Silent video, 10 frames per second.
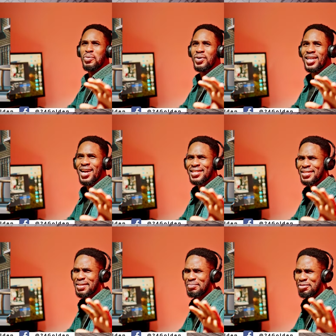We
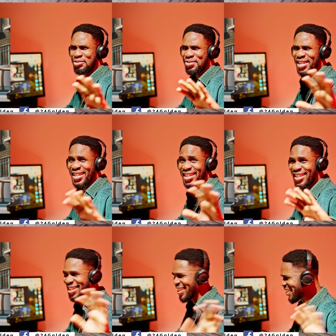got some
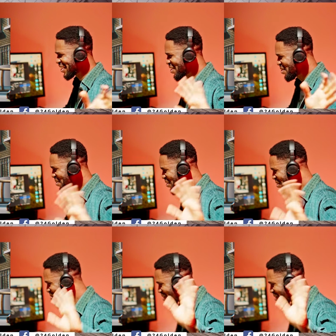3D things going on